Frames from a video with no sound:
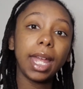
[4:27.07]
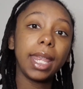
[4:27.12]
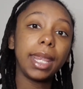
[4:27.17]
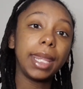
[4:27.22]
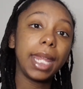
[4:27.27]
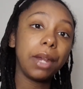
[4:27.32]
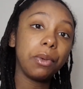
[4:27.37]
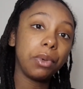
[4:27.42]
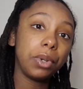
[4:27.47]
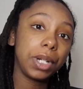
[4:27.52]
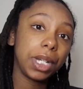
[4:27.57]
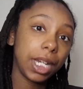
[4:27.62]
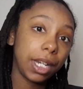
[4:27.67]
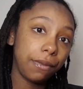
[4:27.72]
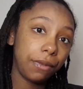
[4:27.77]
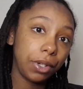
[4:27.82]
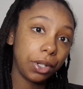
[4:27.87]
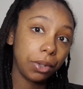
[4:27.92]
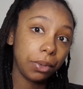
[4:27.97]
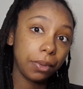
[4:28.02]
They will
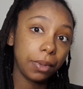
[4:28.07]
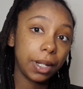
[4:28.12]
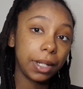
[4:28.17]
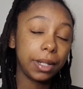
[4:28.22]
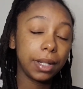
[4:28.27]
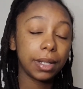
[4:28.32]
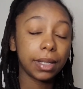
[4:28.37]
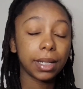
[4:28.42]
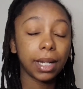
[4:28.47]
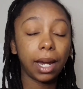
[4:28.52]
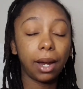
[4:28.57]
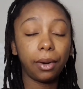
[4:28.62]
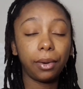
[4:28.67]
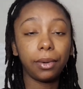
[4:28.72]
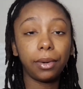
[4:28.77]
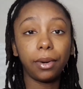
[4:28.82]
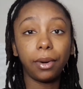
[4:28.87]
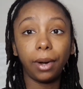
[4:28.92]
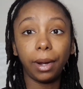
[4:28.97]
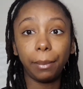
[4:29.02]
give you a discount
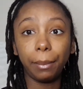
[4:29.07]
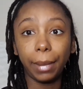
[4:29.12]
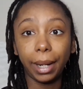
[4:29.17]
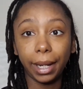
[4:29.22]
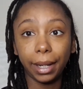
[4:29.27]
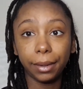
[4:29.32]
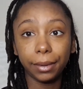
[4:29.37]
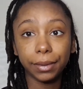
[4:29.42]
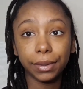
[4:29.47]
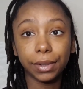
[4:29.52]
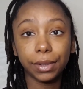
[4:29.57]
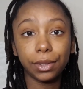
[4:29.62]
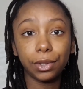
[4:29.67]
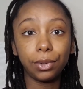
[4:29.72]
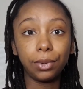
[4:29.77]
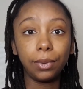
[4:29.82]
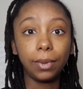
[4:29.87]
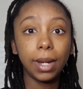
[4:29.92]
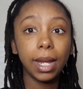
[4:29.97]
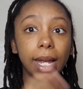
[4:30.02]
on miles
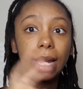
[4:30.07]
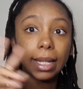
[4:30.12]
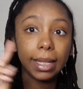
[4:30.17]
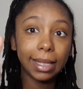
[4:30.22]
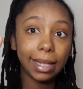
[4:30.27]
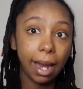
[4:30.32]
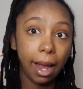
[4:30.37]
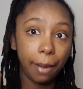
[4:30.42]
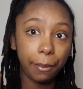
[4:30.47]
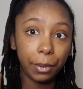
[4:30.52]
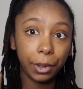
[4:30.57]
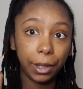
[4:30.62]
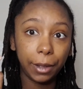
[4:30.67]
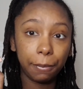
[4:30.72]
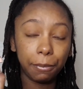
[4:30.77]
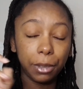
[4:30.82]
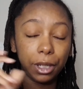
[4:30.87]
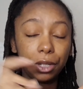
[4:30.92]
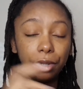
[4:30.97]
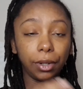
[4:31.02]
to top
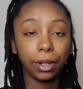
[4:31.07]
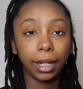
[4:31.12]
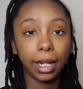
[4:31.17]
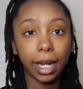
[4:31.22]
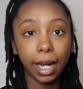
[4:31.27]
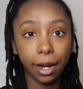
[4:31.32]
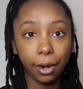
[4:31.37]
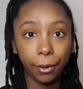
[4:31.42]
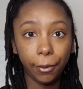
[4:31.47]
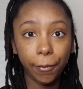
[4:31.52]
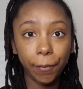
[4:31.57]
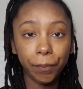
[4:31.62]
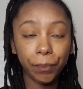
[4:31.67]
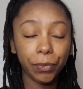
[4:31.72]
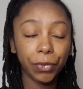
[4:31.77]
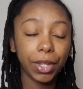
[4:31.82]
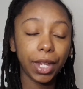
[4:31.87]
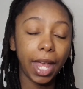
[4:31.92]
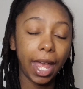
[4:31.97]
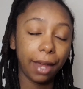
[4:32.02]
up your account
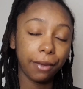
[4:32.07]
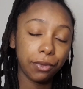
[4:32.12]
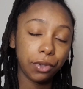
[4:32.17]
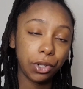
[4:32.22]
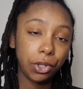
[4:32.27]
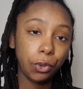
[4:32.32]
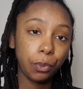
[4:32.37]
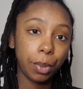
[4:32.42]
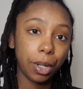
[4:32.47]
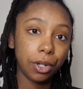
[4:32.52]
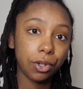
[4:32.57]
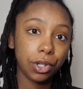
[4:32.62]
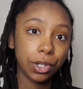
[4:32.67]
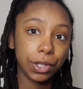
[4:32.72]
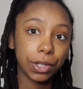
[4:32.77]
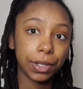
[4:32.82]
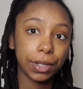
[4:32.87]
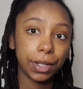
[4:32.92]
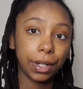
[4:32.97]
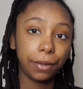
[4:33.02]
after you
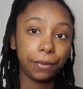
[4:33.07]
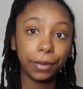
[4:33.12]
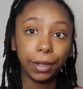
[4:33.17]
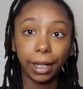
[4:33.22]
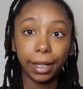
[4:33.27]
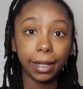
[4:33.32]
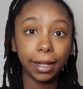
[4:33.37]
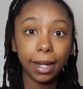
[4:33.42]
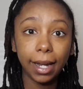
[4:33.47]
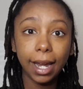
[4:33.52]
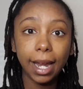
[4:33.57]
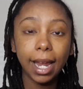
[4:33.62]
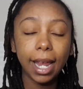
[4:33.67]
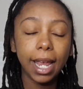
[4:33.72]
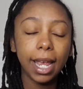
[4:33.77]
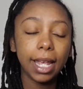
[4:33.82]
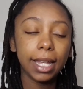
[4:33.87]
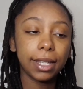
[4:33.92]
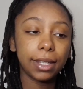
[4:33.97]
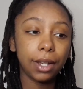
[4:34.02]
purchase a flight.
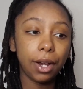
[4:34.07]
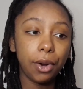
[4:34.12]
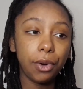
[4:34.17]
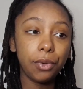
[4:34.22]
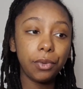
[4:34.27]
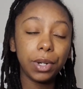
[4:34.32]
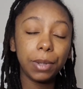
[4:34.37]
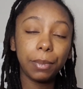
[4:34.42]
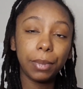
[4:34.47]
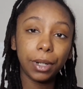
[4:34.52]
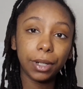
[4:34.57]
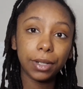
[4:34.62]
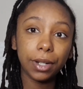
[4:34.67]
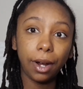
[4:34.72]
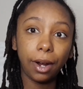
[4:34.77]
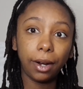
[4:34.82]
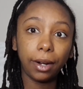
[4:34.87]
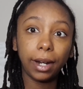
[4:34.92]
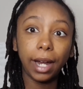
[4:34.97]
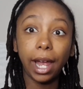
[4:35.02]
So we booked
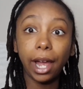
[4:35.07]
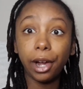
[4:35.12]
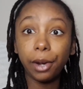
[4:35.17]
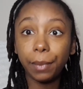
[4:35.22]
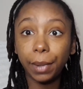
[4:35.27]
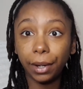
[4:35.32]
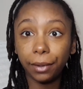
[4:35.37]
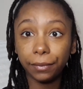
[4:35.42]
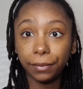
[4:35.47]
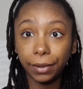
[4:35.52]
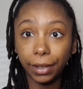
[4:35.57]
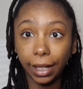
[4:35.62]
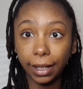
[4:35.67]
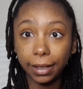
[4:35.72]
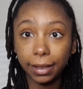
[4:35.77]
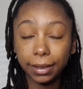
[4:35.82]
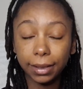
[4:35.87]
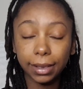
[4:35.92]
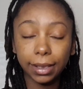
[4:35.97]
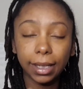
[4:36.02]
our outbound
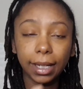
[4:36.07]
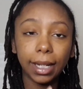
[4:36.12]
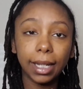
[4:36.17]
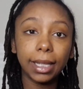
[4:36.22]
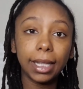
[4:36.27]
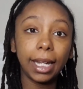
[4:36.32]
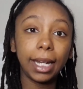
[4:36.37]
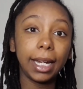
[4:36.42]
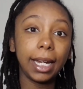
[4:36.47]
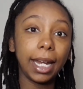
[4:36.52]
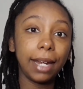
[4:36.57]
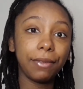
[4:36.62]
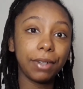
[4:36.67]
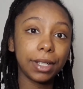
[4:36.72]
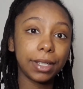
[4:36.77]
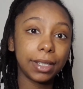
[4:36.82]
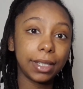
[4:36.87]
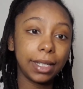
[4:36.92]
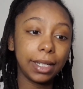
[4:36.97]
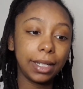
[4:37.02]
flights. They gave
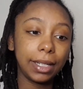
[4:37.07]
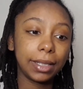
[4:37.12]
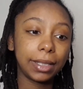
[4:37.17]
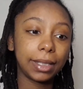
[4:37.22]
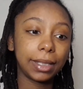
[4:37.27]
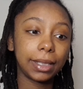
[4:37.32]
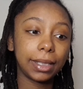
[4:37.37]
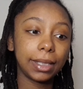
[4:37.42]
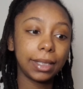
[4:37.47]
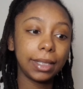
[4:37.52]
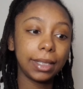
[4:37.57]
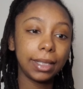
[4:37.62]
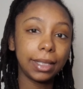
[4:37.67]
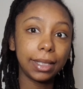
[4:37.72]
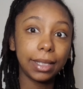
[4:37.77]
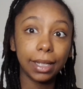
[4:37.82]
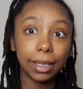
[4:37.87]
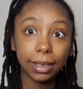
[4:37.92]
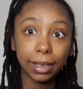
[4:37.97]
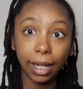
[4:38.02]
us this
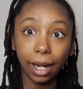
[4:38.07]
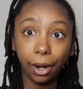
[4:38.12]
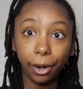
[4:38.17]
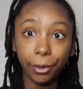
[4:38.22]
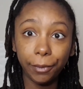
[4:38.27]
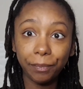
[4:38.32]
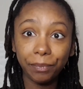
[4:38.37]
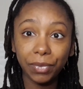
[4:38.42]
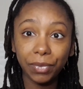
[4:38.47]
discount,